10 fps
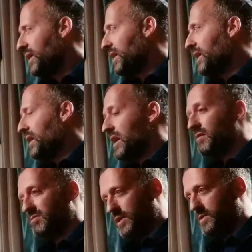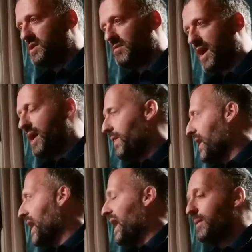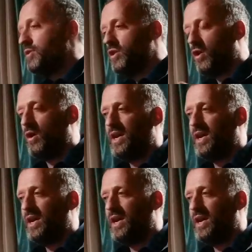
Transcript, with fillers: a, a route around that, and I'm not